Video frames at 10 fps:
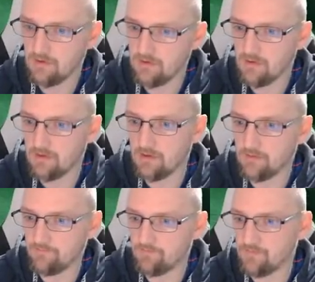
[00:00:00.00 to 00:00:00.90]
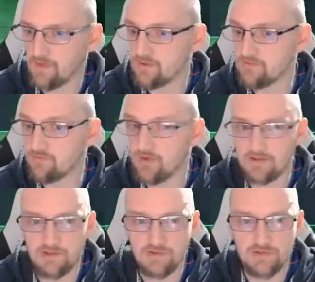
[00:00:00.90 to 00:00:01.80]
Right,
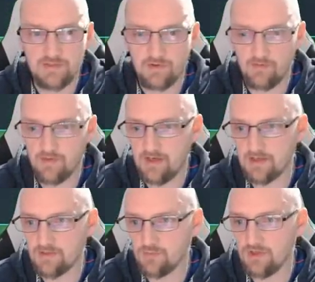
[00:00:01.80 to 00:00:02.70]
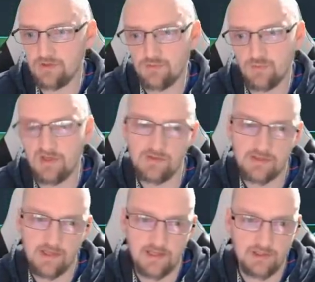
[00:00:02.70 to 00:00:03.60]
so you'll see what I mean here. So we'll use
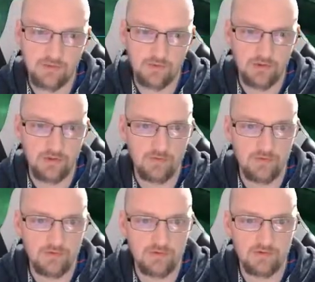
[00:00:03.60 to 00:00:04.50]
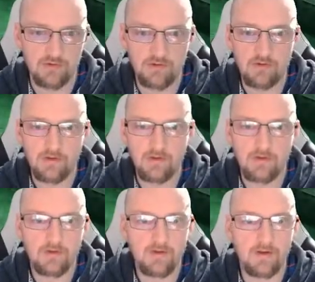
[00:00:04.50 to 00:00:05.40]
the A2 on Newt,
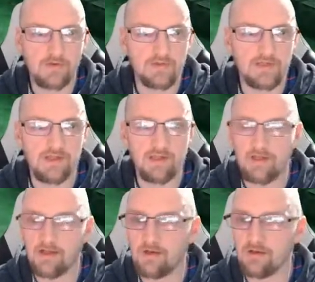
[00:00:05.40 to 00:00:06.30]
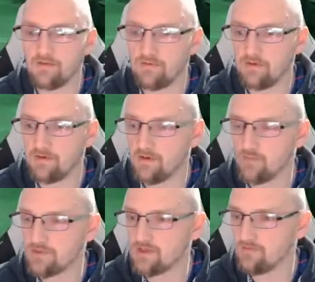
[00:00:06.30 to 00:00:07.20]
and you'll see there. Look, you know that
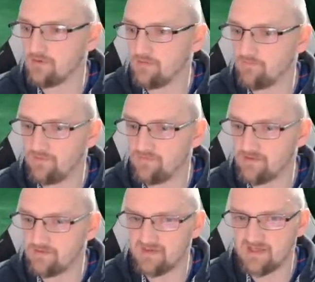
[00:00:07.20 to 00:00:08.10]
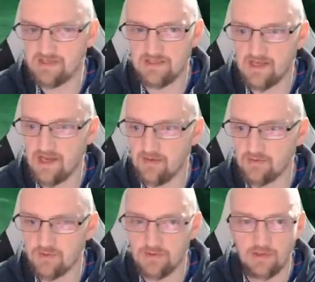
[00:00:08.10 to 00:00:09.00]
wasn't even like 60k
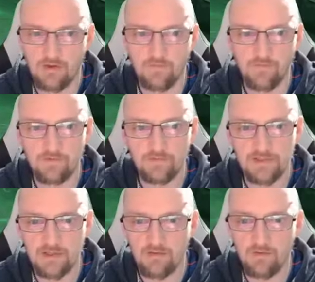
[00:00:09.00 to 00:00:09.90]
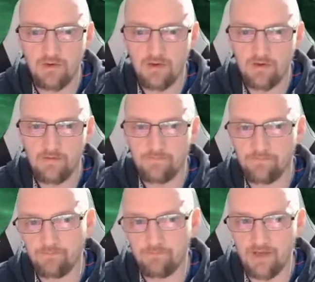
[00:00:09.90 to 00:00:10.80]
between the lot of them. So
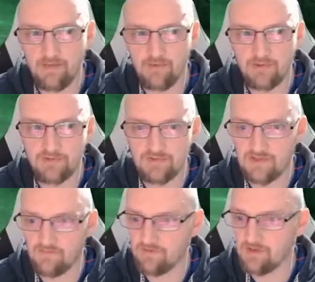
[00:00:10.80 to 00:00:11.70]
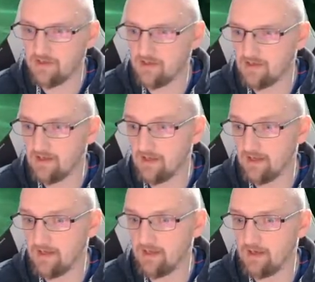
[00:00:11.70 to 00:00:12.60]
Blademaster is definitely hitting a
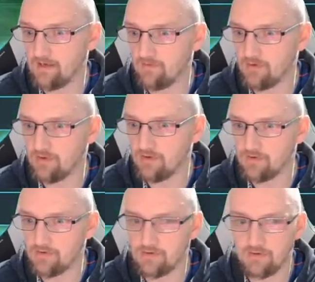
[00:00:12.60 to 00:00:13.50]
hell of a lot harder.